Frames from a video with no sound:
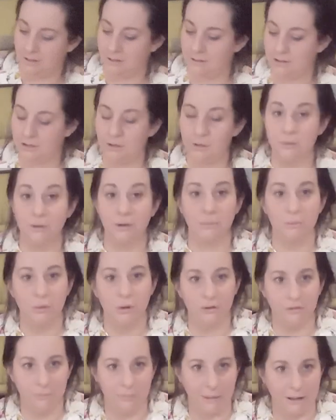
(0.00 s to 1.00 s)
do the
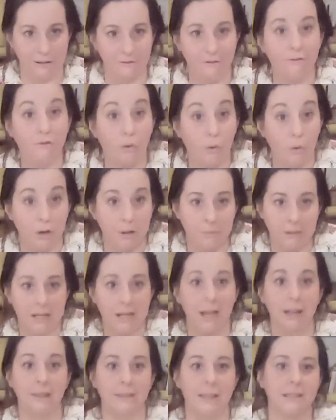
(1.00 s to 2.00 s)
movement for me.
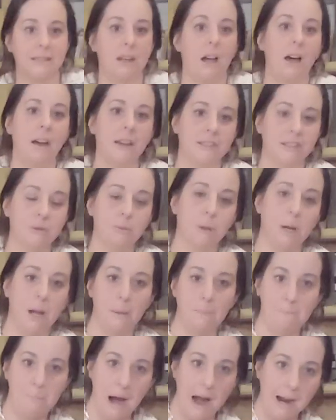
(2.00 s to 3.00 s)
And that's also a
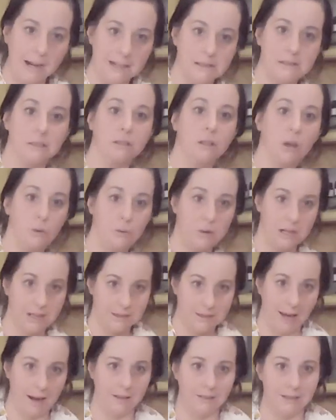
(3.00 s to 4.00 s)
combined loading
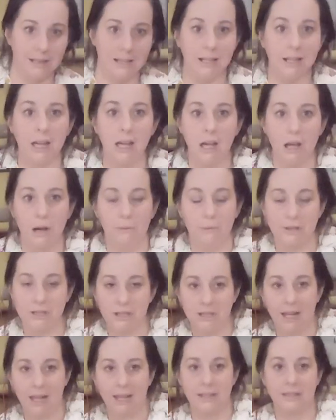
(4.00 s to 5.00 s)
technique, which
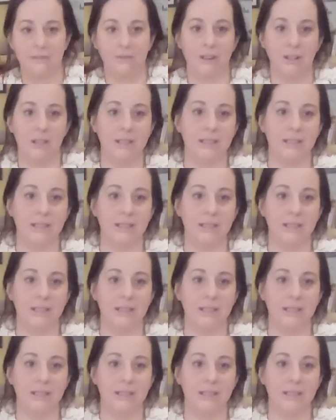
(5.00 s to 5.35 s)
again is very